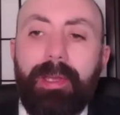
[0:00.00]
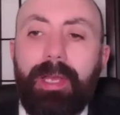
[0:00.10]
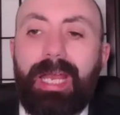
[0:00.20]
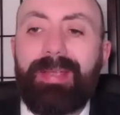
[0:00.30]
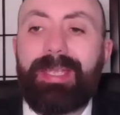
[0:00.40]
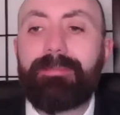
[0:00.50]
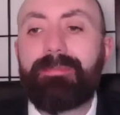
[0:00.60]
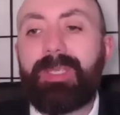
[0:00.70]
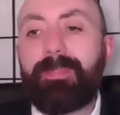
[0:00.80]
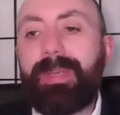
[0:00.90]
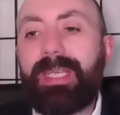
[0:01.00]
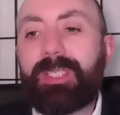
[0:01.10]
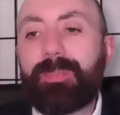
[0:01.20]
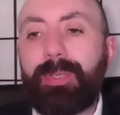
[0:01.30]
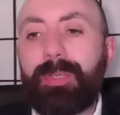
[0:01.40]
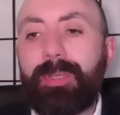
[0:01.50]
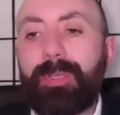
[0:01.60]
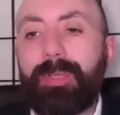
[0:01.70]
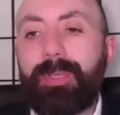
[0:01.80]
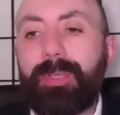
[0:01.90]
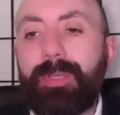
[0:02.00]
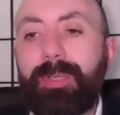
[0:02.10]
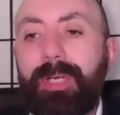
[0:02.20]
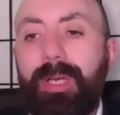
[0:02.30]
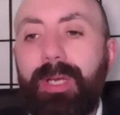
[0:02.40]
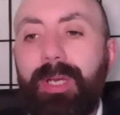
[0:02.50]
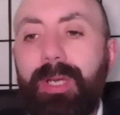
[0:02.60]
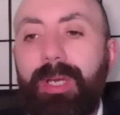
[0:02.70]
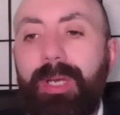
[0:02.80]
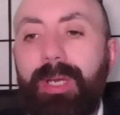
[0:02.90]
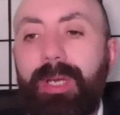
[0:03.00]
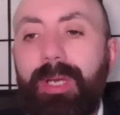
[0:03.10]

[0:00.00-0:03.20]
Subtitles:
I mean, the biggest problem that the WPB